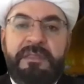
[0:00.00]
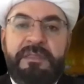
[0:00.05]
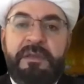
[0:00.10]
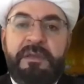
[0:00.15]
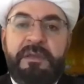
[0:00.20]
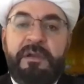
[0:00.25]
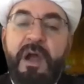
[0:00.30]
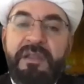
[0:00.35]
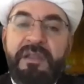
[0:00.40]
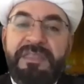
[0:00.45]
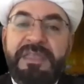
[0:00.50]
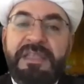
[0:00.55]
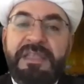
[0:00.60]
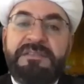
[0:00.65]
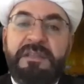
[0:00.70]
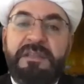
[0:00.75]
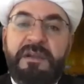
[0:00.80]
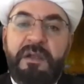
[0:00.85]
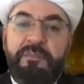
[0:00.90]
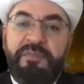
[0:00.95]
there are
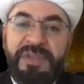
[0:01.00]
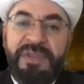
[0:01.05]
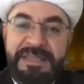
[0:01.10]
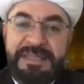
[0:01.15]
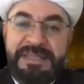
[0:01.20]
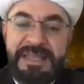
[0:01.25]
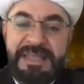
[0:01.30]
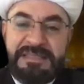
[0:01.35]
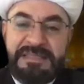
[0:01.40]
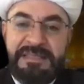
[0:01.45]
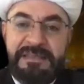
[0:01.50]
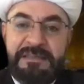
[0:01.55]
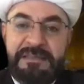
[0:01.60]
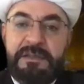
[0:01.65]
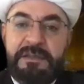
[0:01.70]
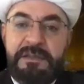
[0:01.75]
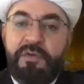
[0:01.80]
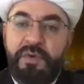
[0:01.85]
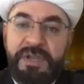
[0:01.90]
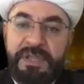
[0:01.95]
things that are
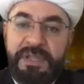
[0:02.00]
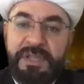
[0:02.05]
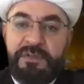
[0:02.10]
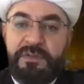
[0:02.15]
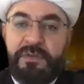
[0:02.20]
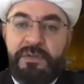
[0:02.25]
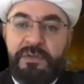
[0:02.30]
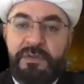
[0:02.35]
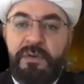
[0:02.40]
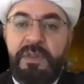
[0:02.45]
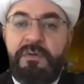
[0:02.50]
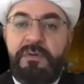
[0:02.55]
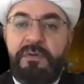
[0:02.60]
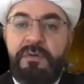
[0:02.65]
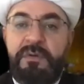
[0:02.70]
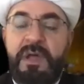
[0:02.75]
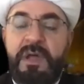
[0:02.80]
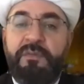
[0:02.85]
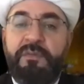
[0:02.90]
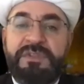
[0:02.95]
predestined according to the
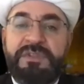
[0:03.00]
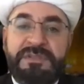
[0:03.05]
Quran,